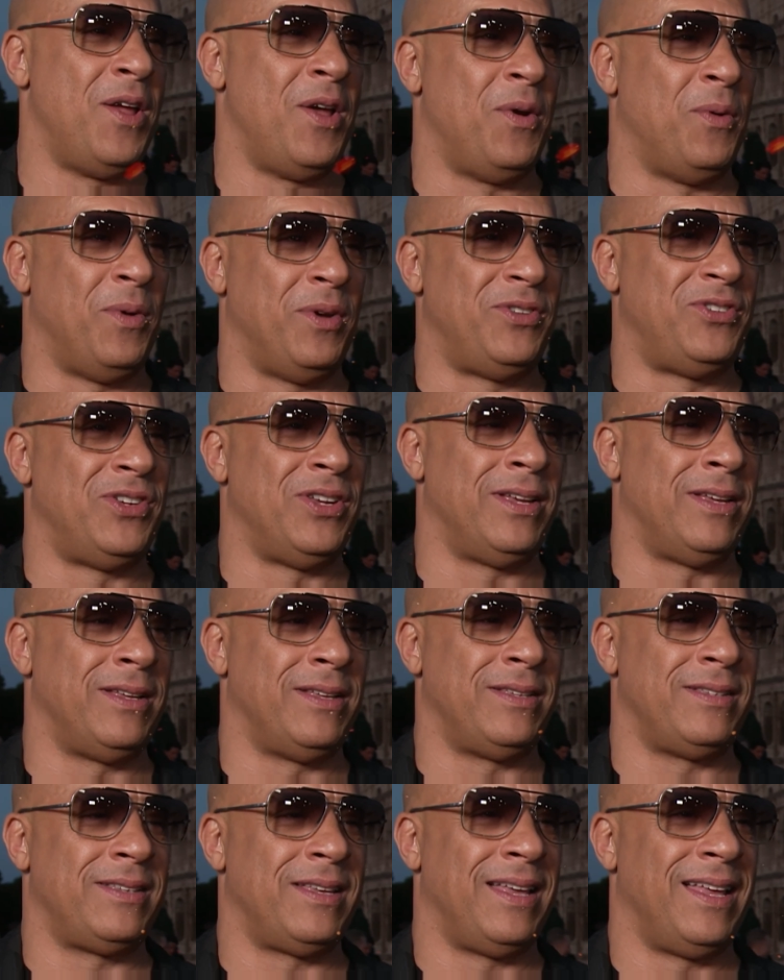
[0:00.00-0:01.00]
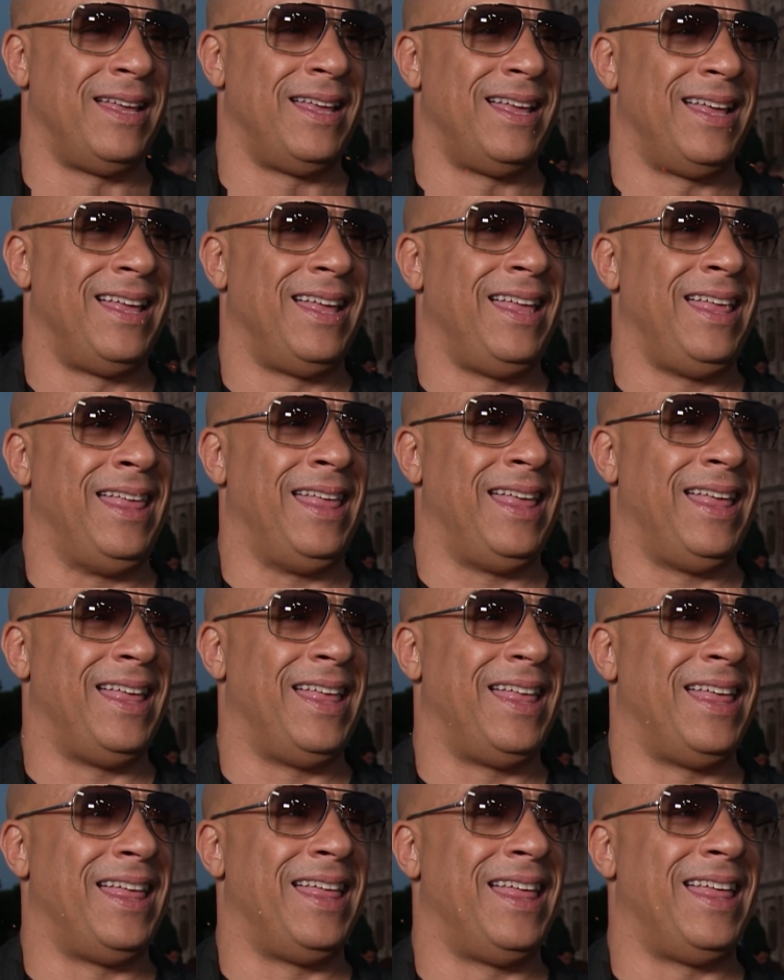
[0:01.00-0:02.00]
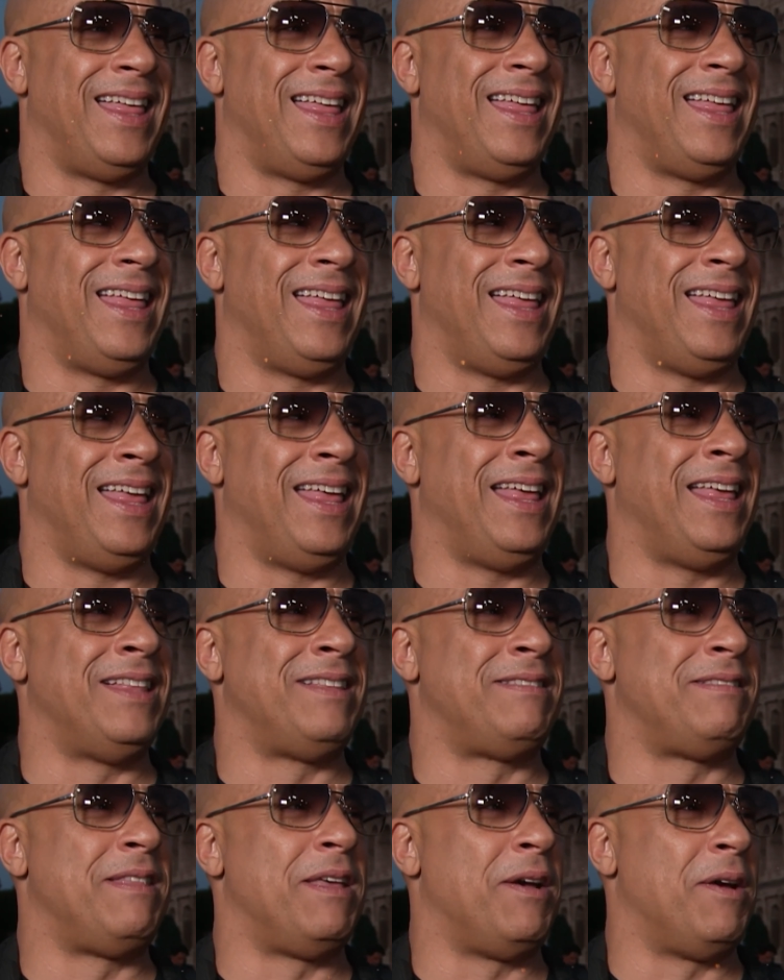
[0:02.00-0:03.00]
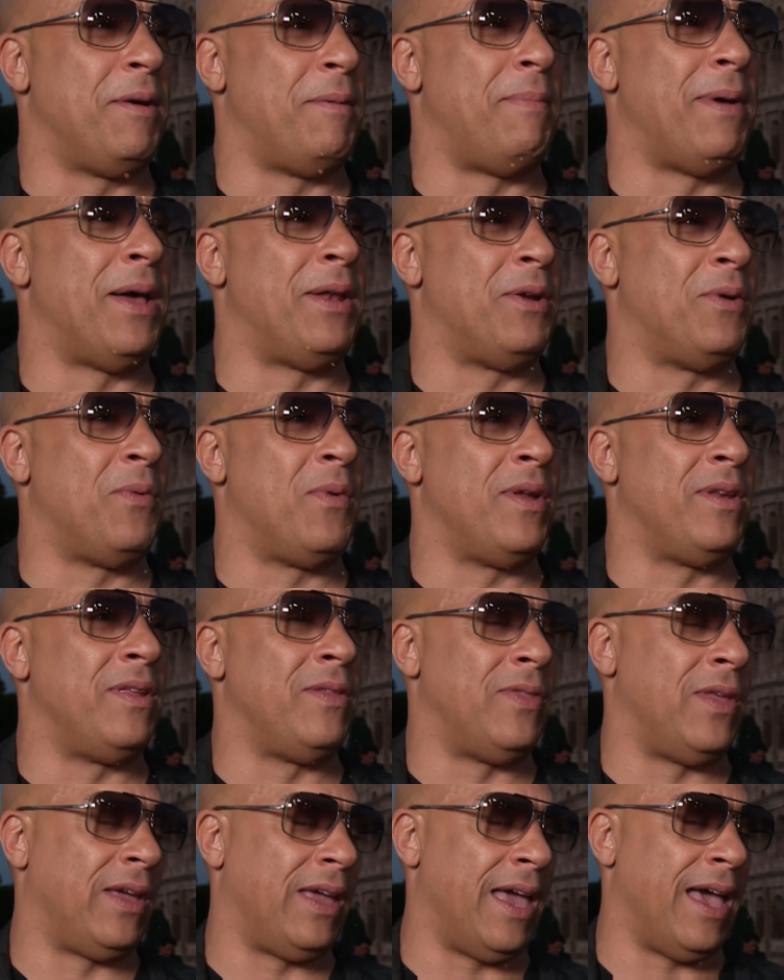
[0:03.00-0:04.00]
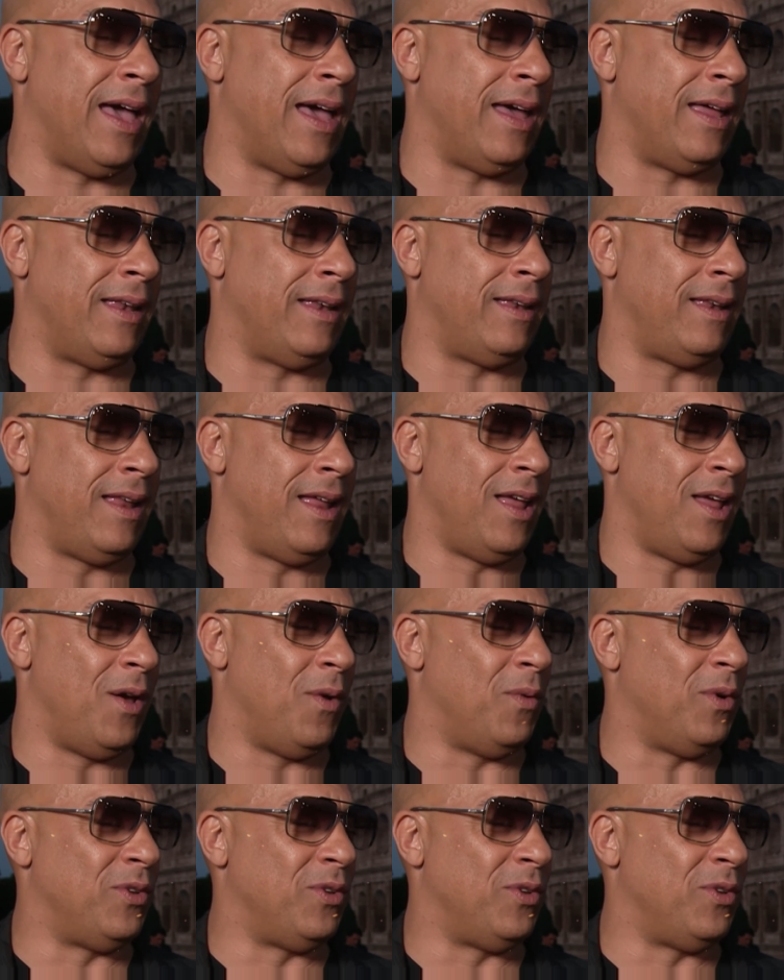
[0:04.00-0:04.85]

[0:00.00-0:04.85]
Vin has consistently promoted the foundation, attending events and spreading its message.